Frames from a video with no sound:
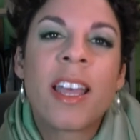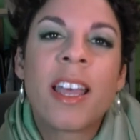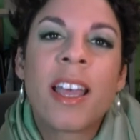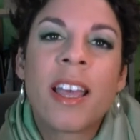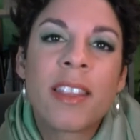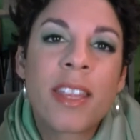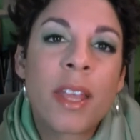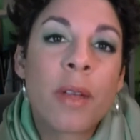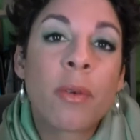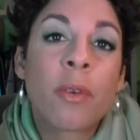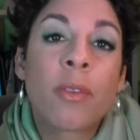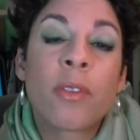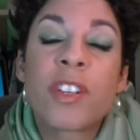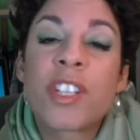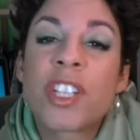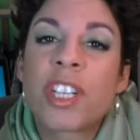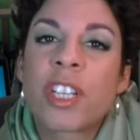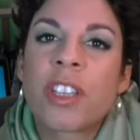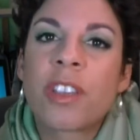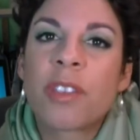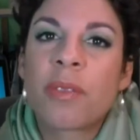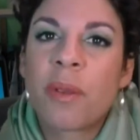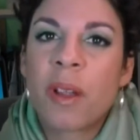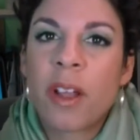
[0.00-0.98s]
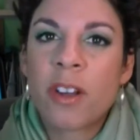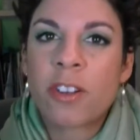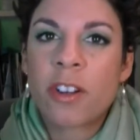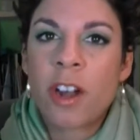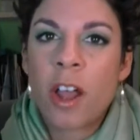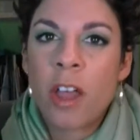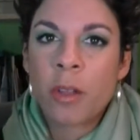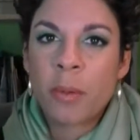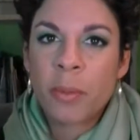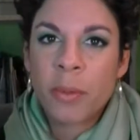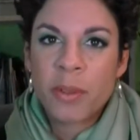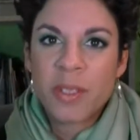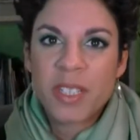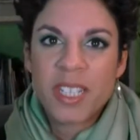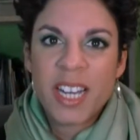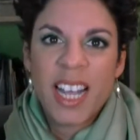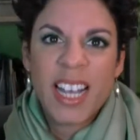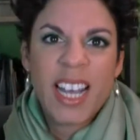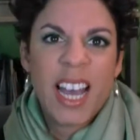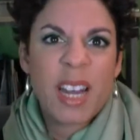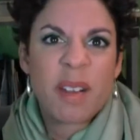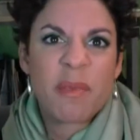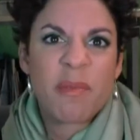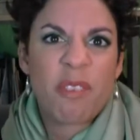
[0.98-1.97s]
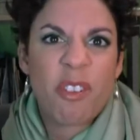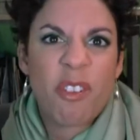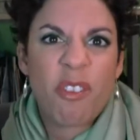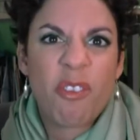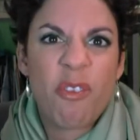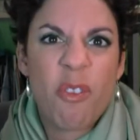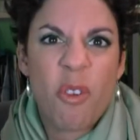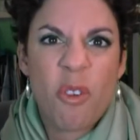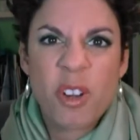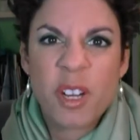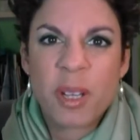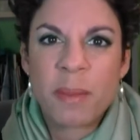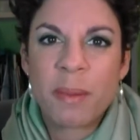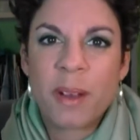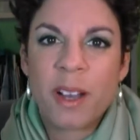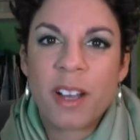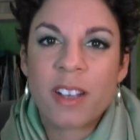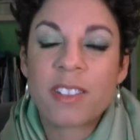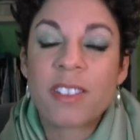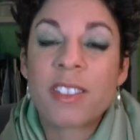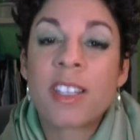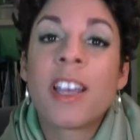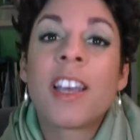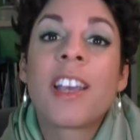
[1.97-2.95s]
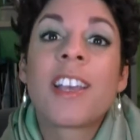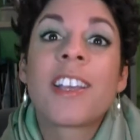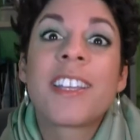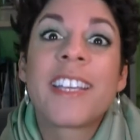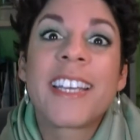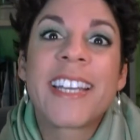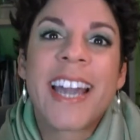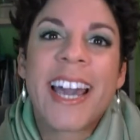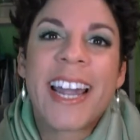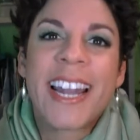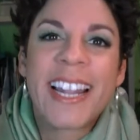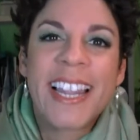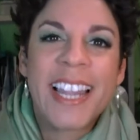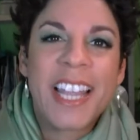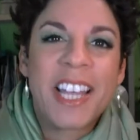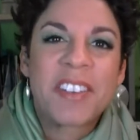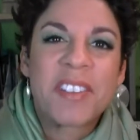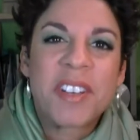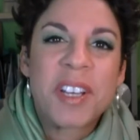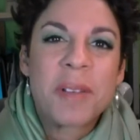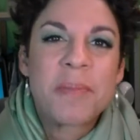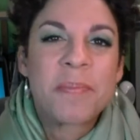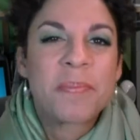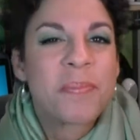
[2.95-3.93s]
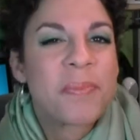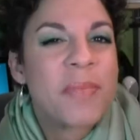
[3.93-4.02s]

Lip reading: They were originally $300 boots, and I got them for 40 bucks. You gotta love it.